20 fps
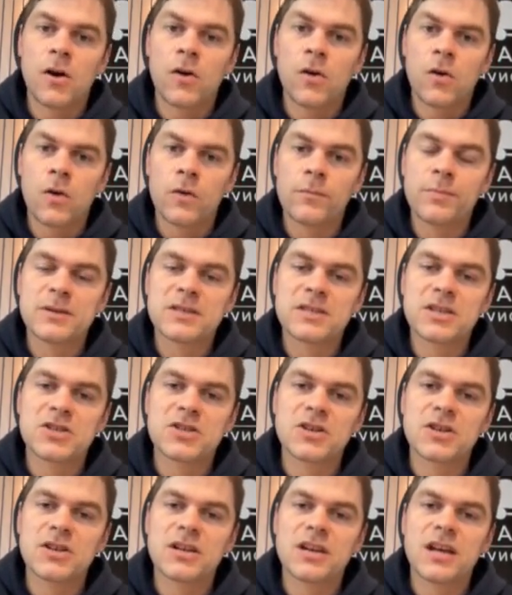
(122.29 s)
on
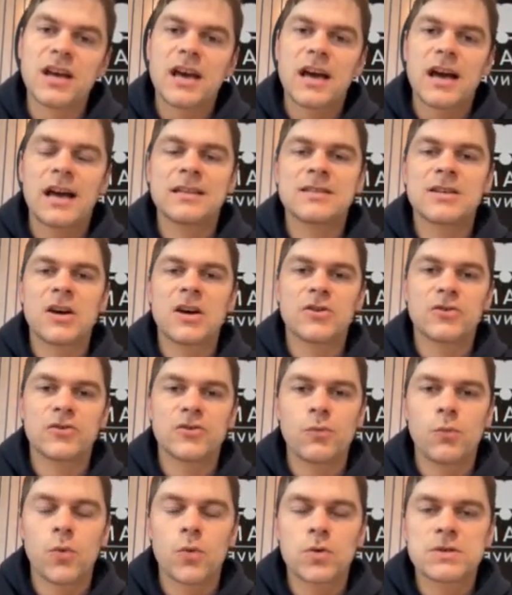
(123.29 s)
position and turn on
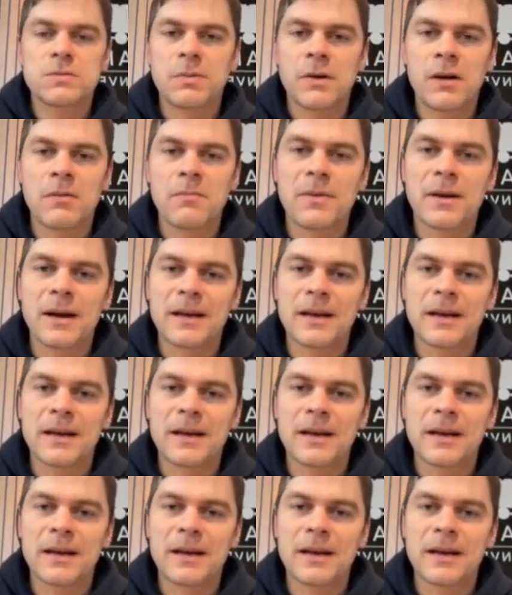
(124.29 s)
your water pump